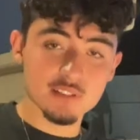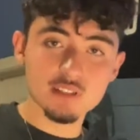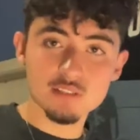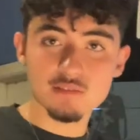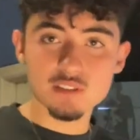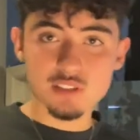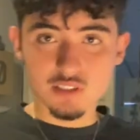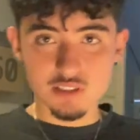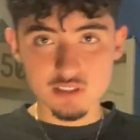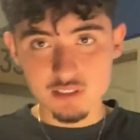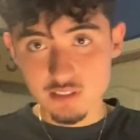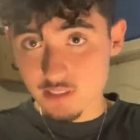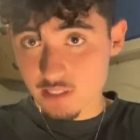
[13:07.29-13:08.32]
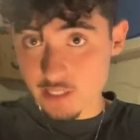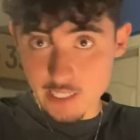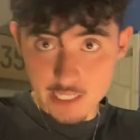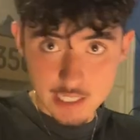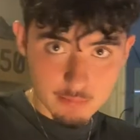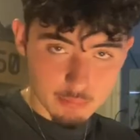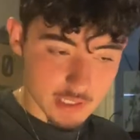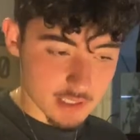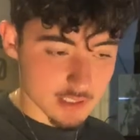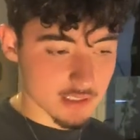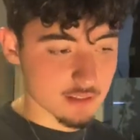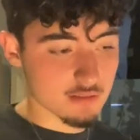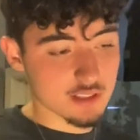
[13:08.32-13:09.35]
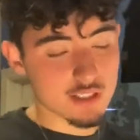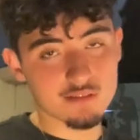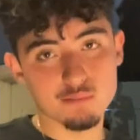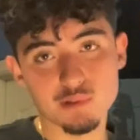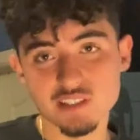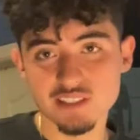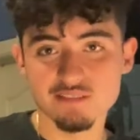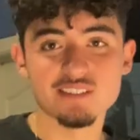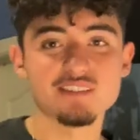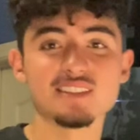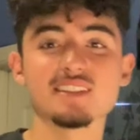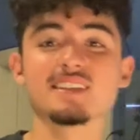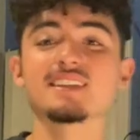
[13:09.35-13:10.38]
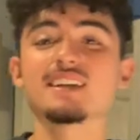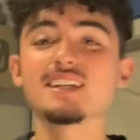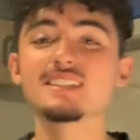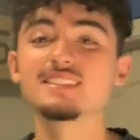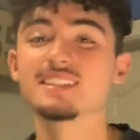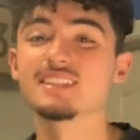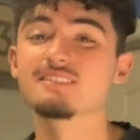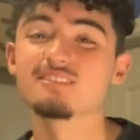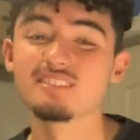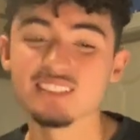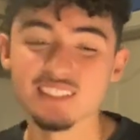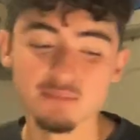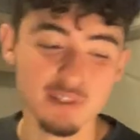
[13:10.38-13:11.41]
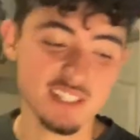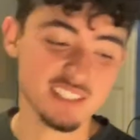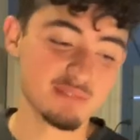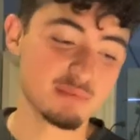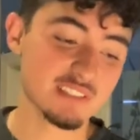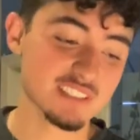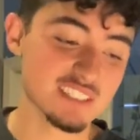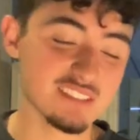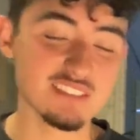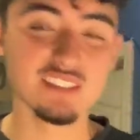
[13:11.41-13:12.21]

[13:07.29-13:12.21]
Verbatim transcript: That was the first high pair of shoes I ever bought, even though it was a general release basketball shoe.